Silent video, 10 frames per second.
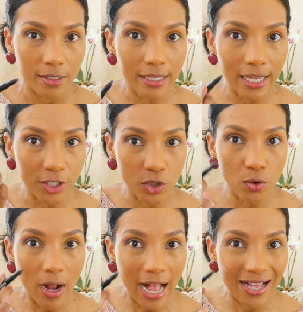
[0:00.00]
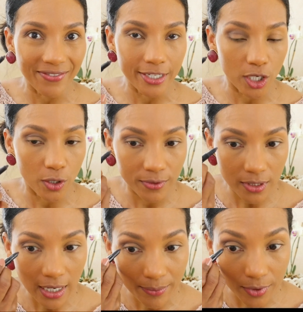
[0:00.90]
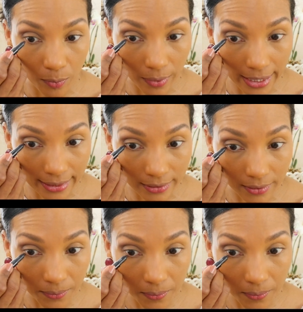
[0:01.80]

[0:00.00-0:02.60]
that you have enough time to blend